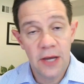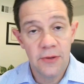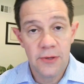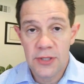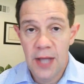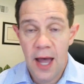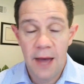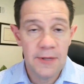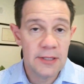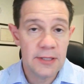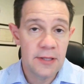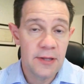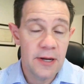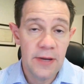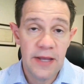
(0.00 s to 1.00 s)
other topics
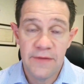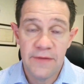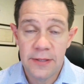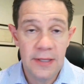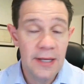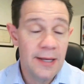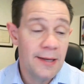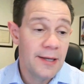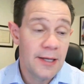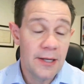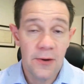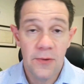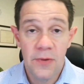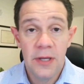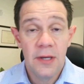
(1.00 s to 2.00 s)
in there, even, you
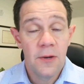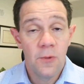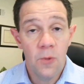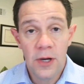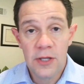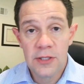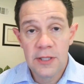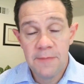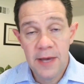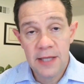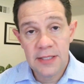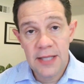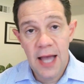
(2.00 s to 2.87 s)
know, what is the best